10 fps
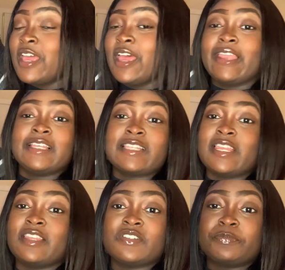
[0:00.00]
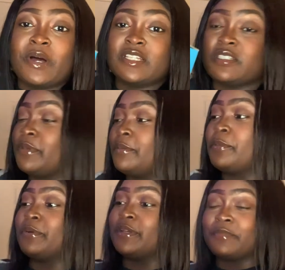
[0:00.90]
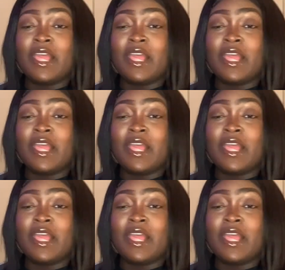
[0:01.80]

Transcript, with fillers: and this ain't even sponsored baby but